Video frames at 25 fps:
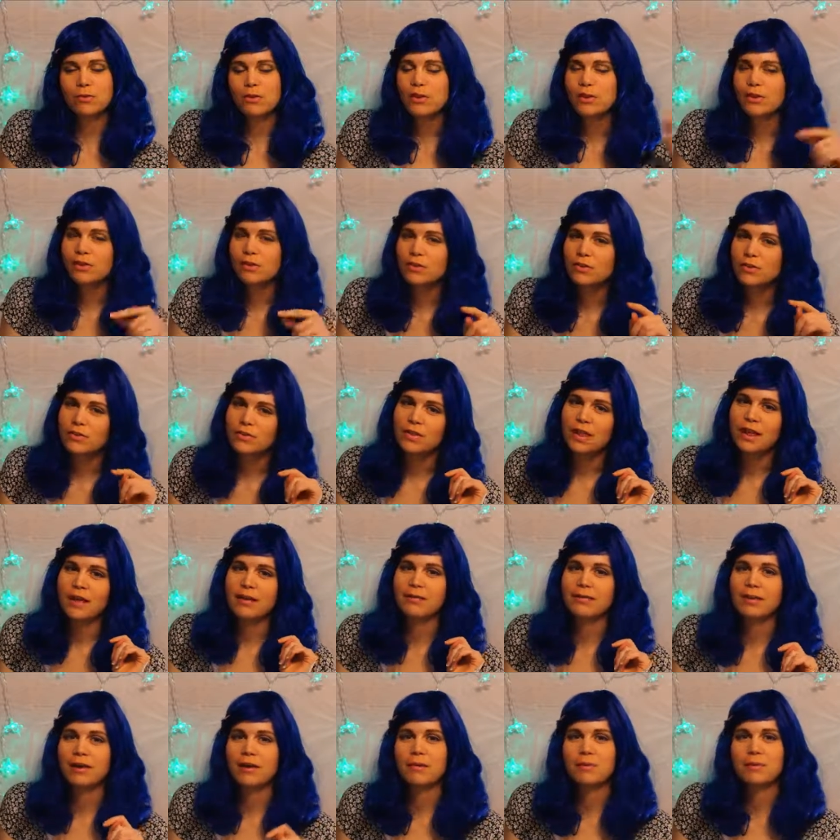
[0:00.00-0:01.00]
You can do
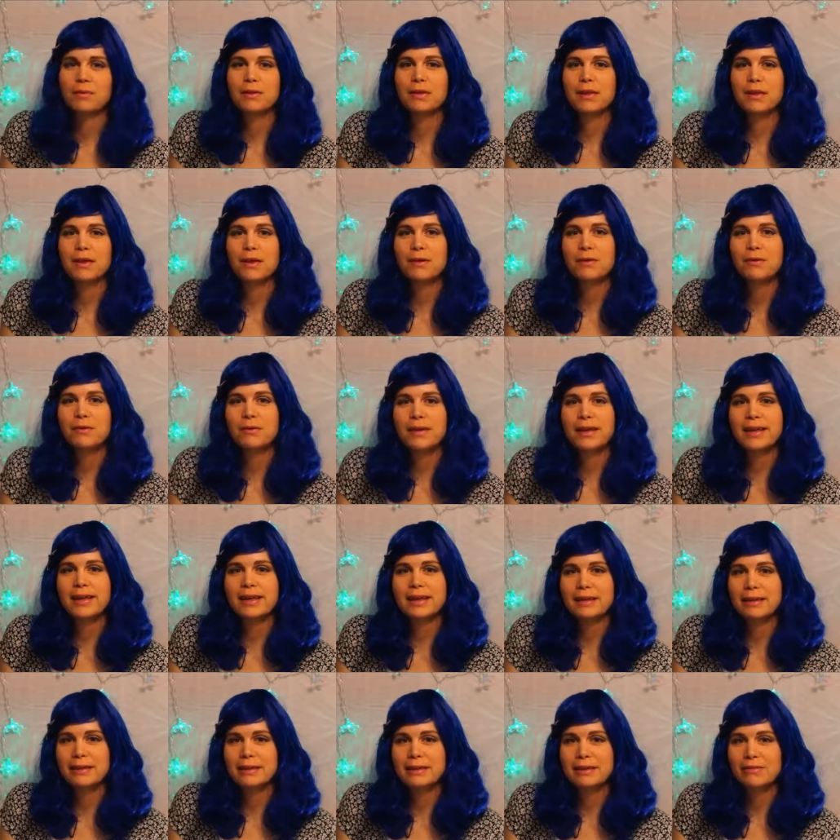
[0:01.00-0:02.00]
that down below,
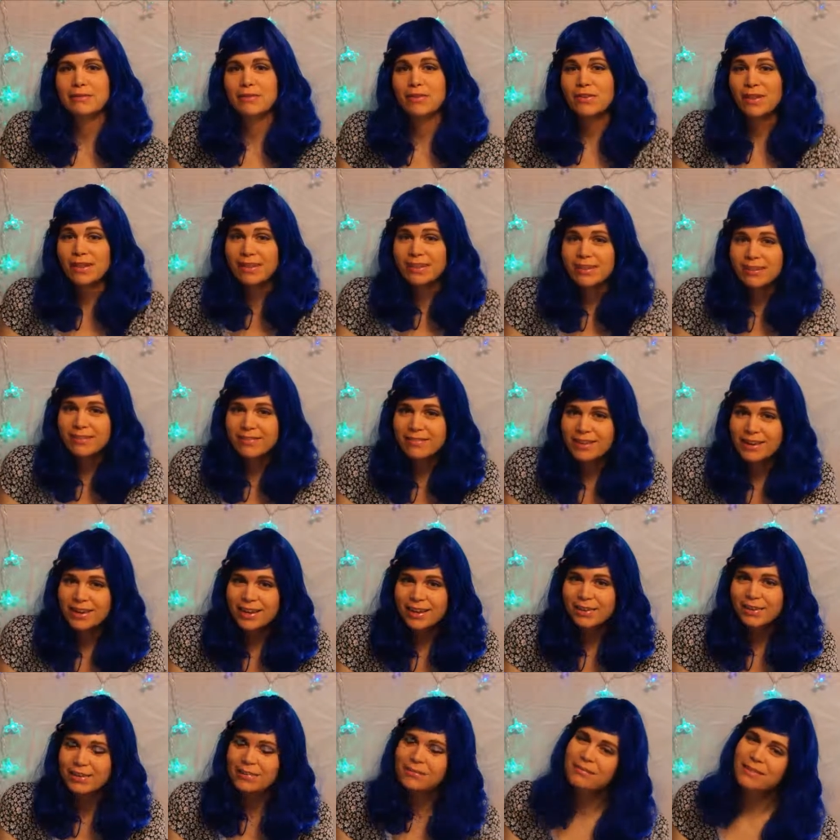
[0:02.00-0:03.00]
and if you like this
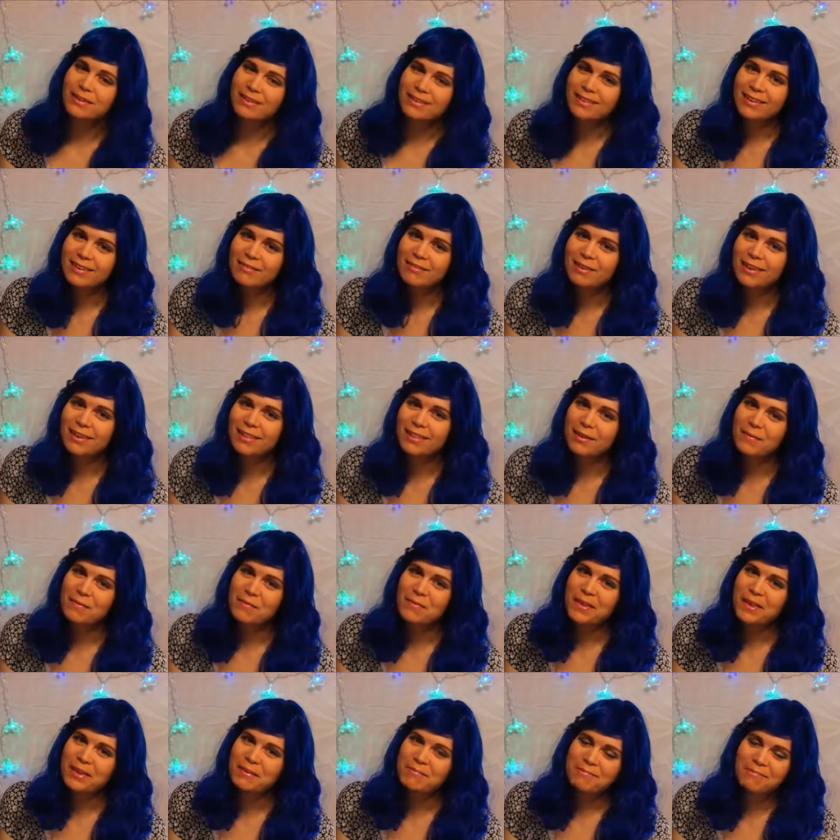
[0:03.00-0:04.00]
video, then please give it a
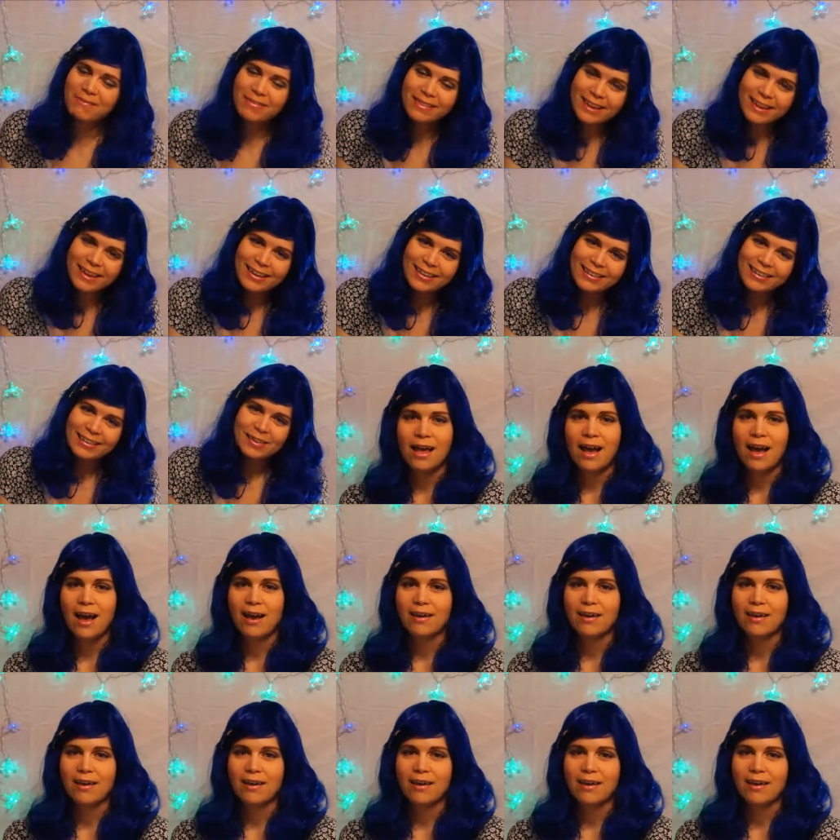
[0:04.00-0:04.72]
thumbs up. Thanks.